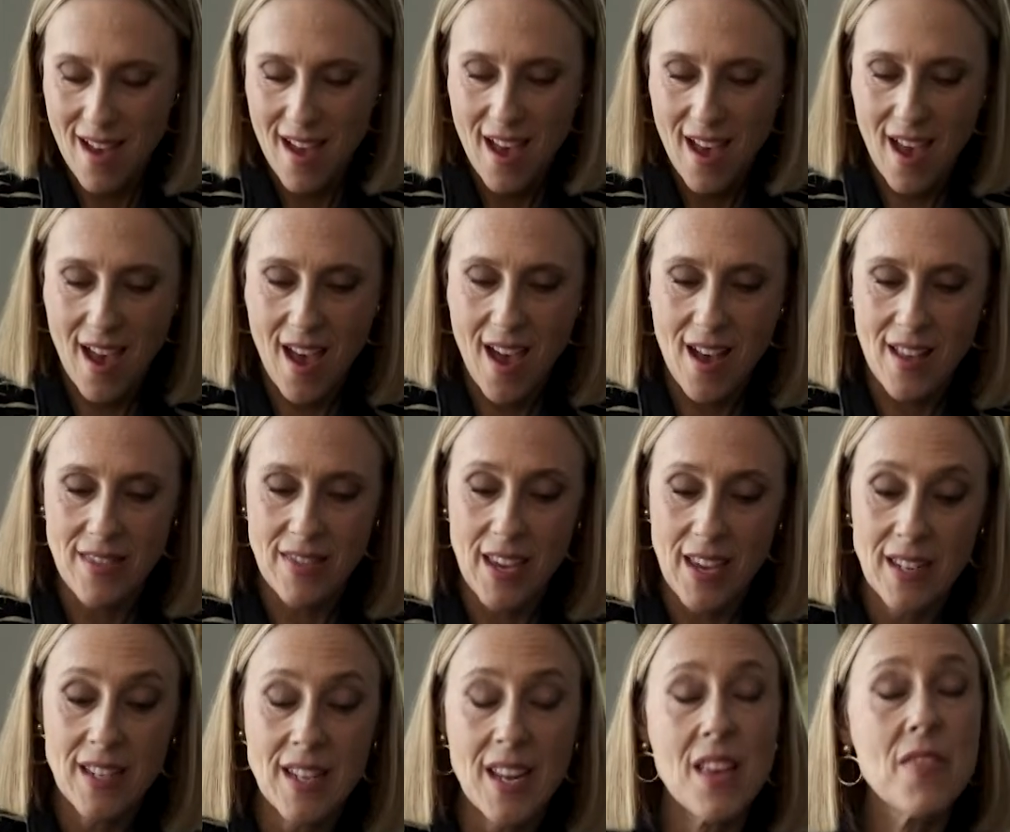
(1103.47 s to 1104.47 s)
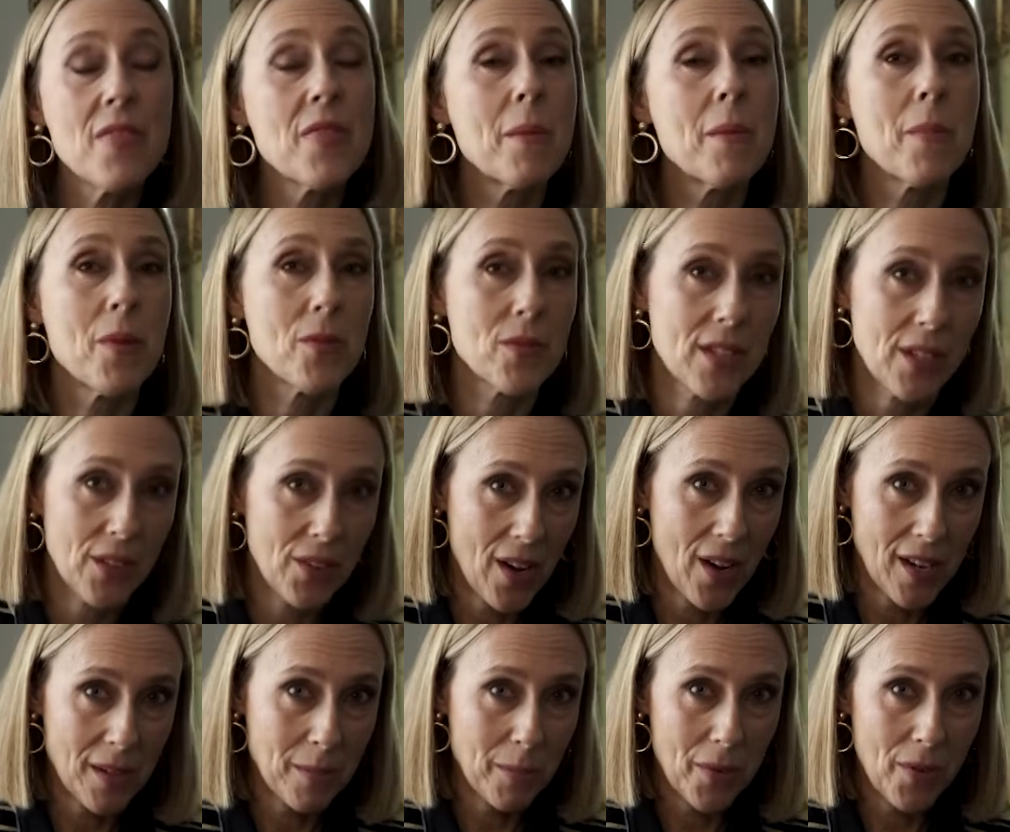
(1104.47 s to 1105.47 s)
And they knit the most
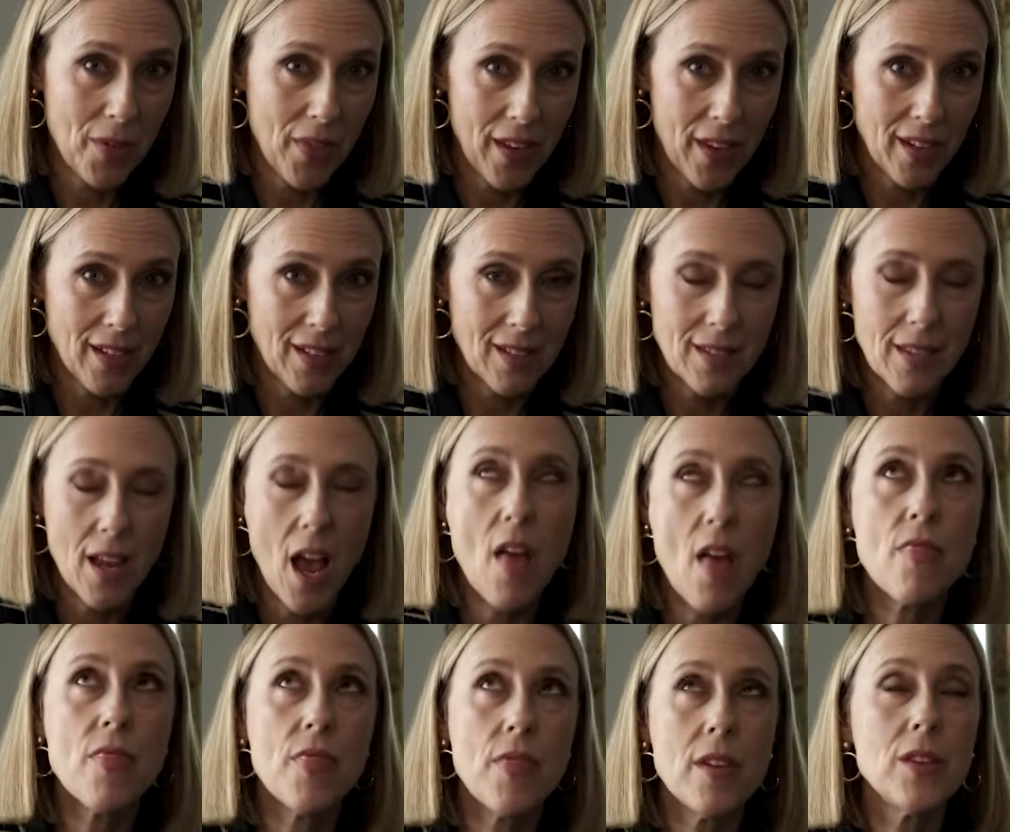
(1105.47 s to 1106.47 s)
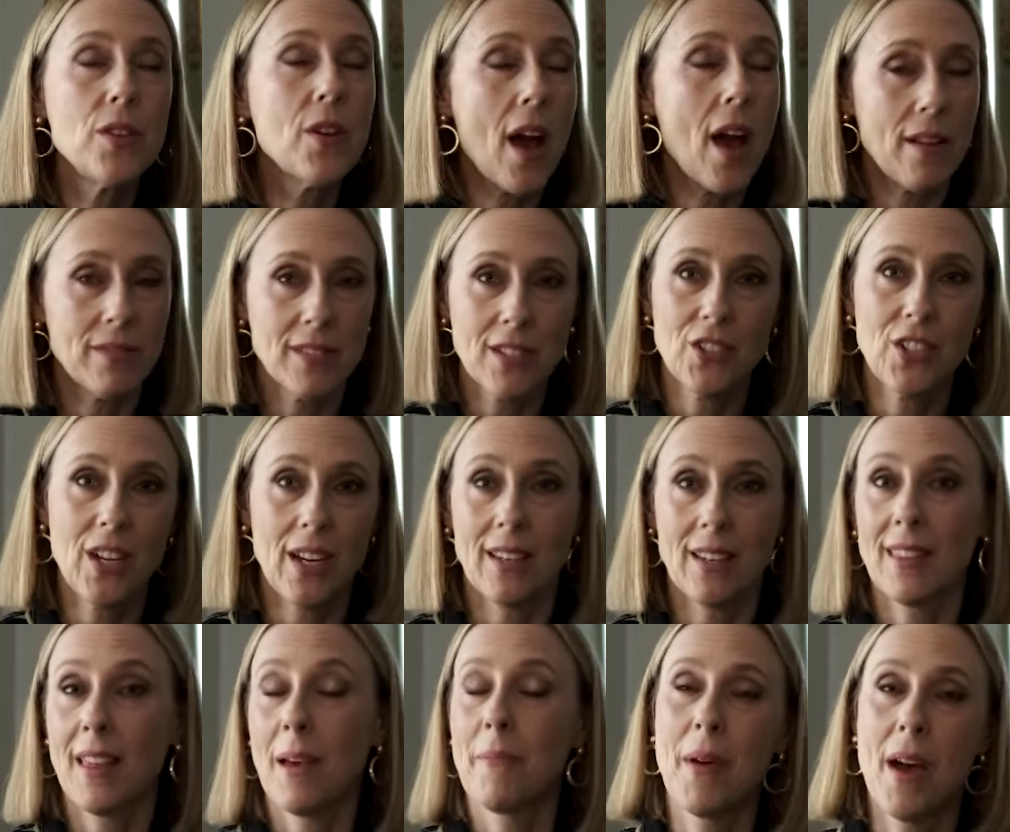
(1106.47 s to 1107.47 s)
incredible things. You have to
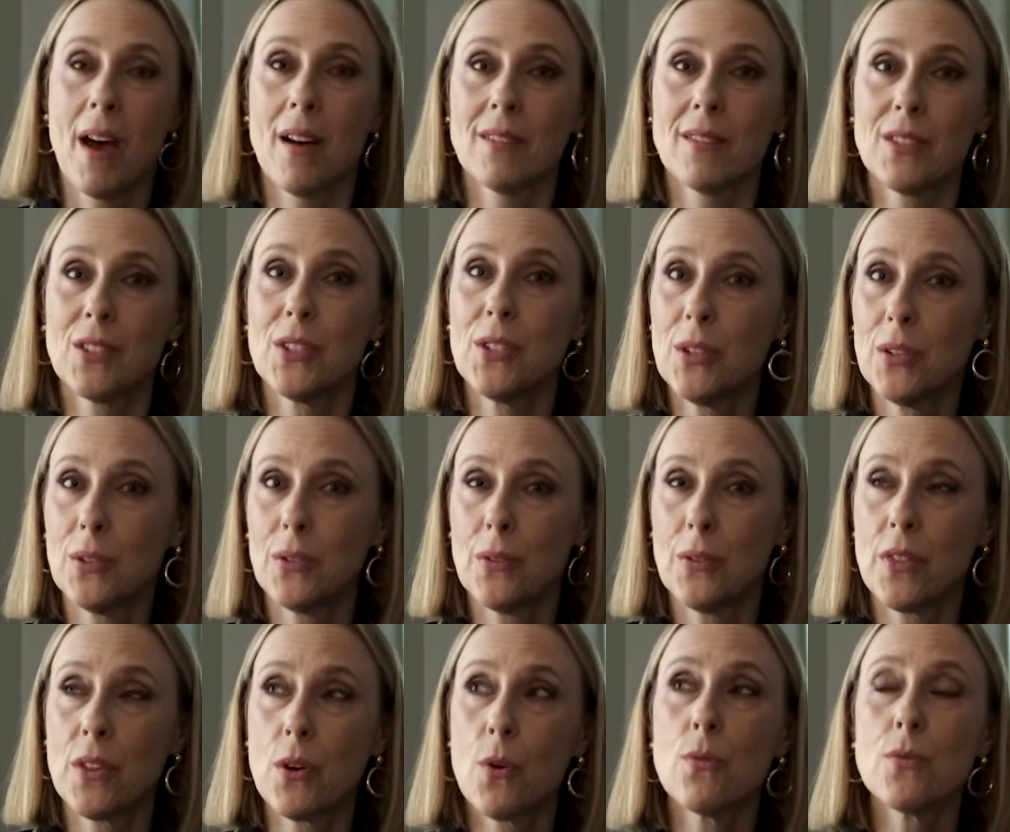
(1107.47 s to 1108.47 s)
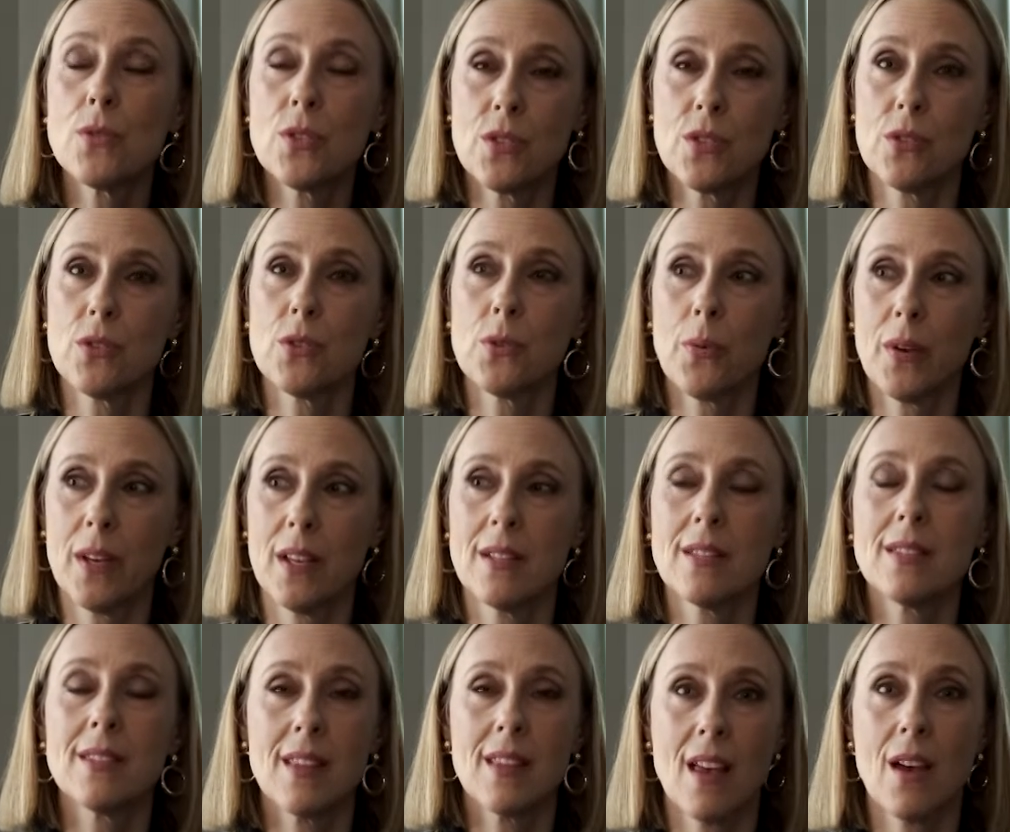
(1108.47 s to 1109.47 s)
check them out. Those
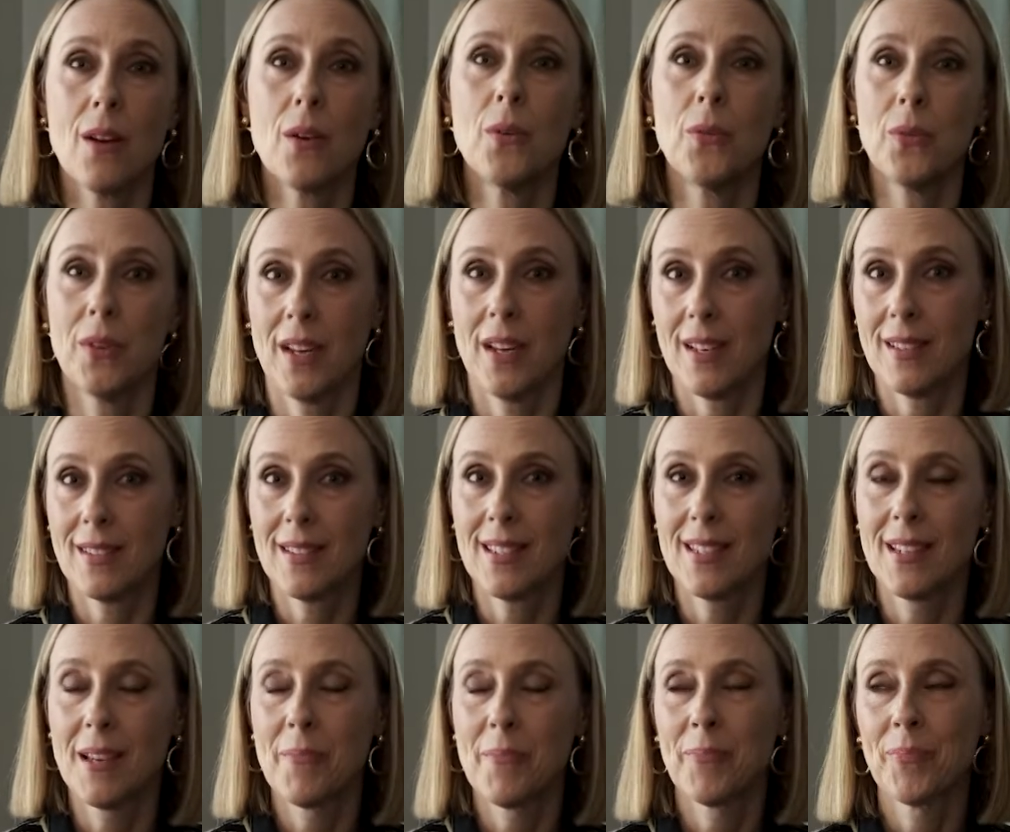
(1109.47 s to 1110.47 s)
Twins Who Knit.